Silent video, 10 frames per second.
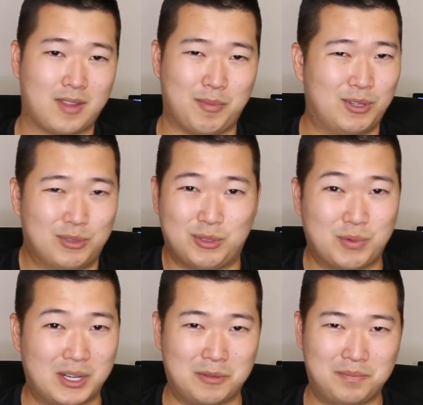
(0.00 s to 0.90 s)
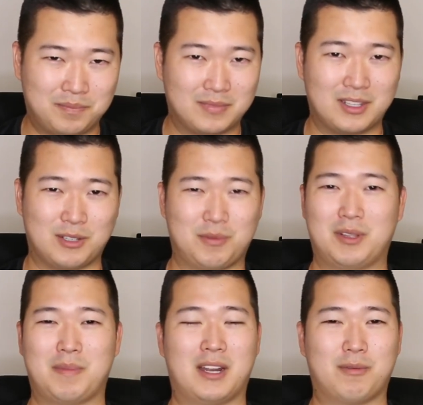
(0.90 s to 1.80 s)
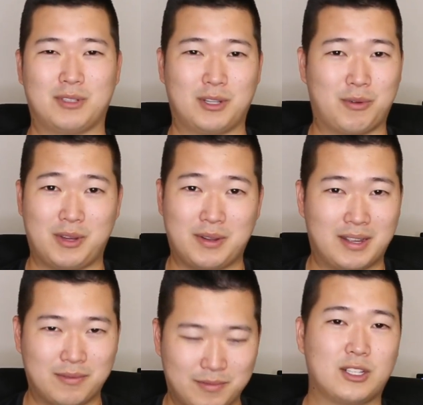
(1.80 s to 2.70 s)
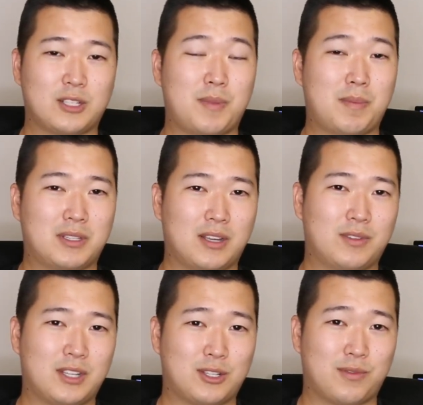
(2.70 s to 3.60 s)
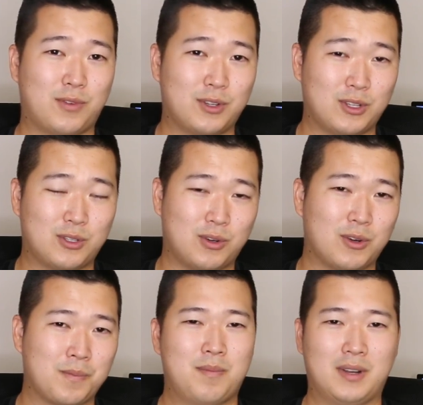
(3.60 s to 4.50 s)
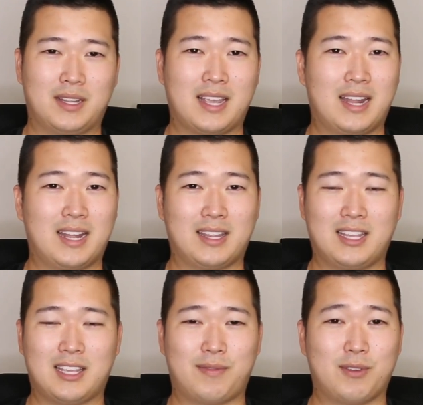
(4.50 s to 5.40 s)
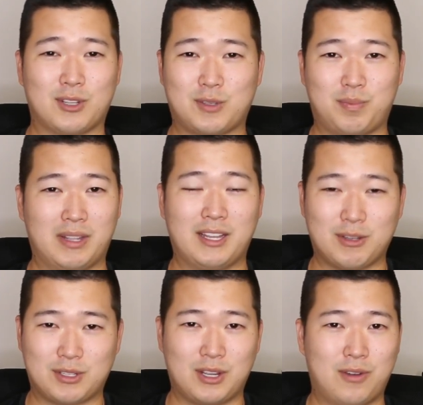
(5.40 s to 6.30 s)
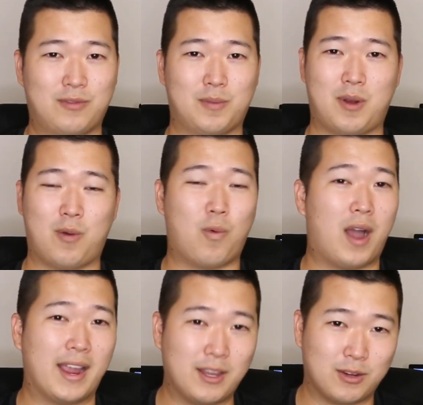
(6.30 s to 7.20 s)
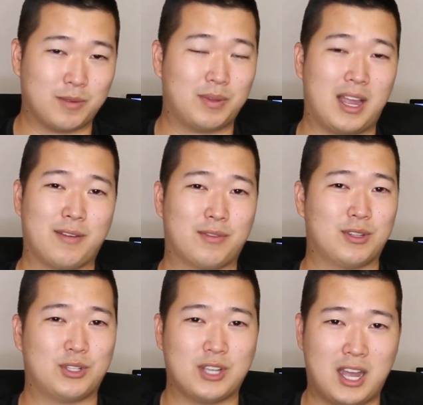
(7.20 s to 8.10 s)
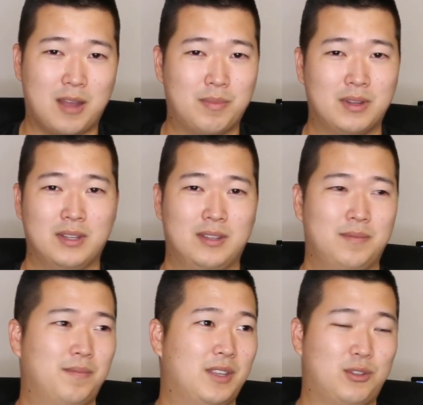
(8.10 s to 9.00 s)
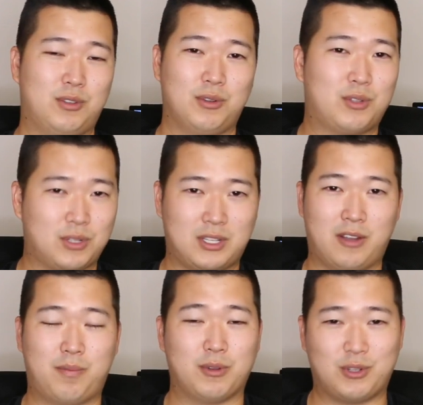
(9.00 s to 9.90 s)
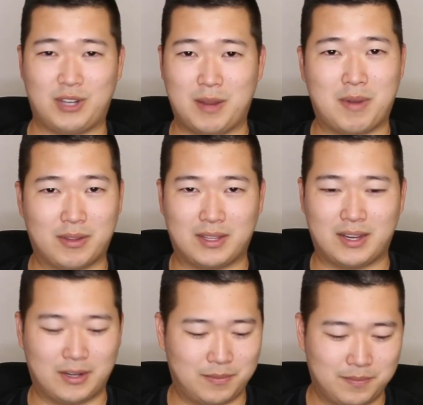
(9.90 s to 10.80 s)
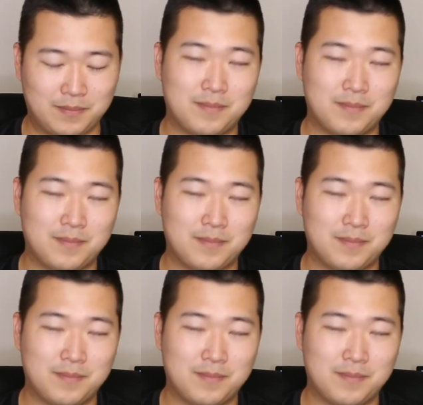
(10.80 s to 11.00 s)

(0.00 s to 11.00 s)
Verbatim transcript: I mean, you'll do well. Doesn't really matter what degree you have. It just may be tough to get your foot in the door. But again, I think if you explain yourself about why you're applying for the job, introduce yourself, put your name out there,